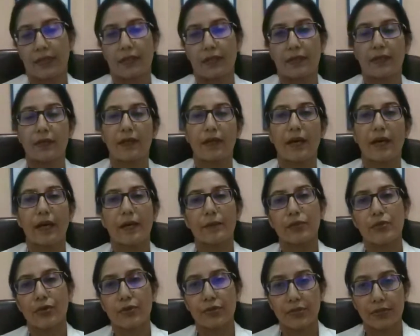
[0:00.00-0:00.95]
I'm
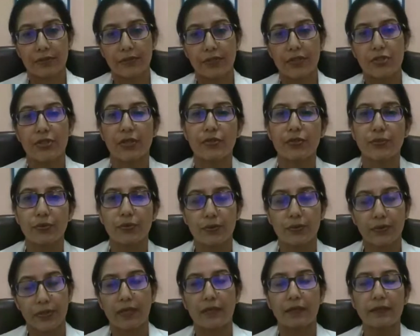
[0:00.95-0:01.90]
Dr. Richa
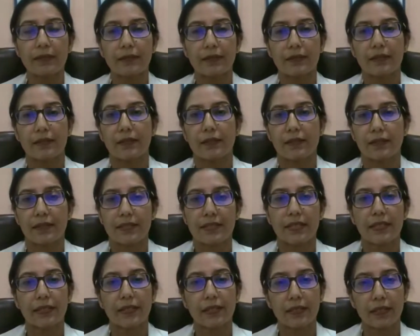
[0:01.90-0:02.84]
Thukral,
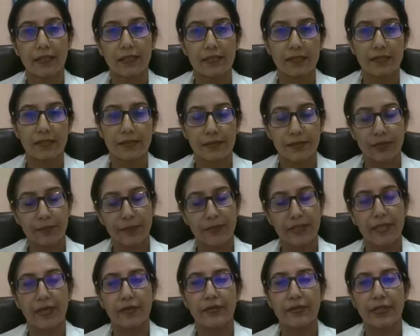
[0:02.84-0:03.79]
Senior Consultant
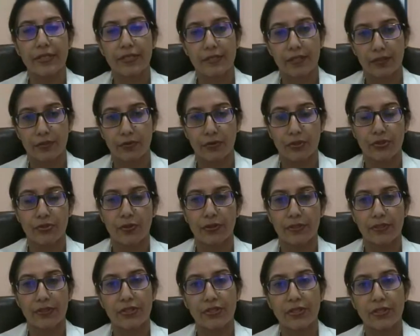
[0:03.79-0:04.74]
Pediatrics and
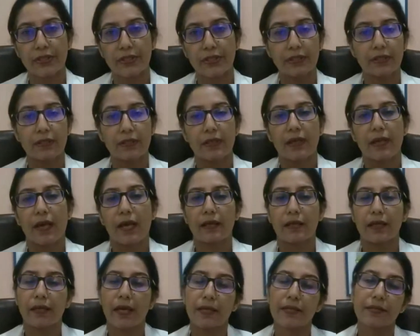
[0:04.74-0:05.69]
Neonatology,
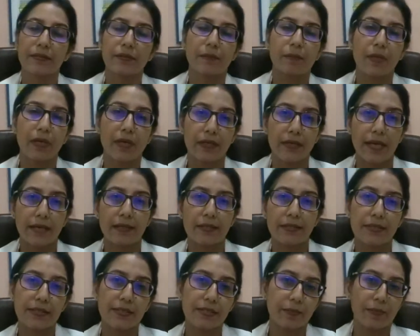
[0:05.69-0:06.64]
and an asthma and
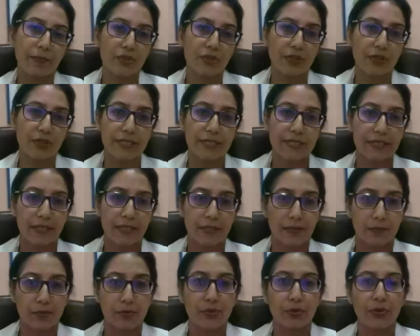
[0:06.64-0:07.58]
allergy specialist at
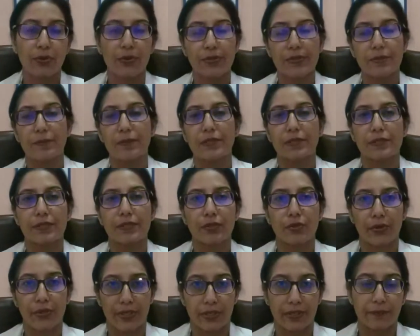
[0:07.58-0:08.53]
Apollo Hospitals,
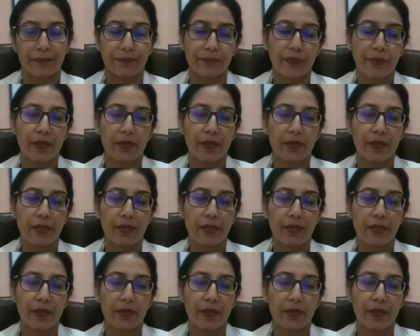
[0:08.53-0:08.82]
Noida.